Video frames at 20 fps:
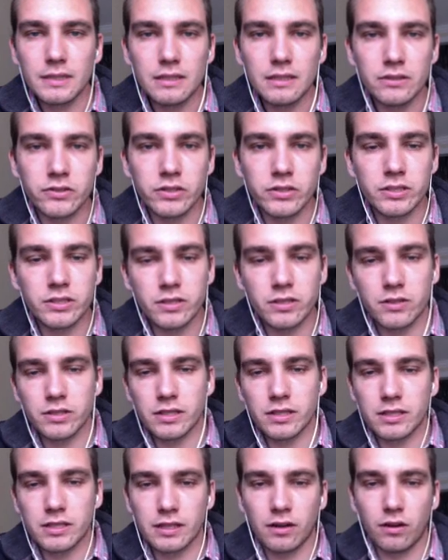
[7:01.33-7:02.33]
So this shows
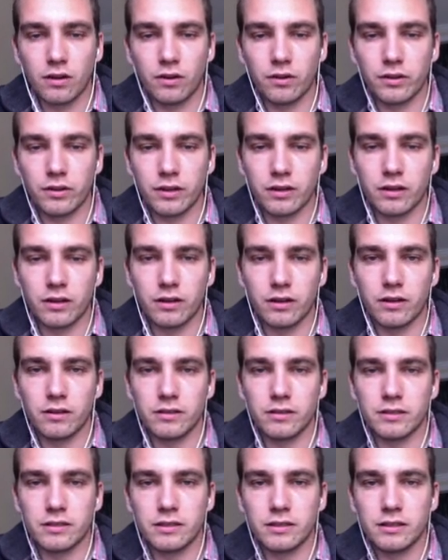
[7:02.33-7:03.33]
us like all the
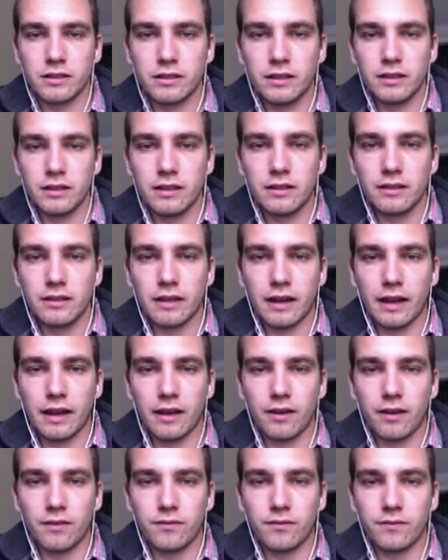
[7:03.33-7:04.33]
cars that
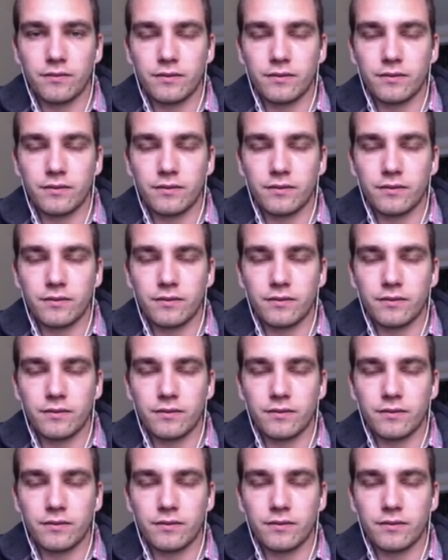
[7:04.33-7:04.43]
have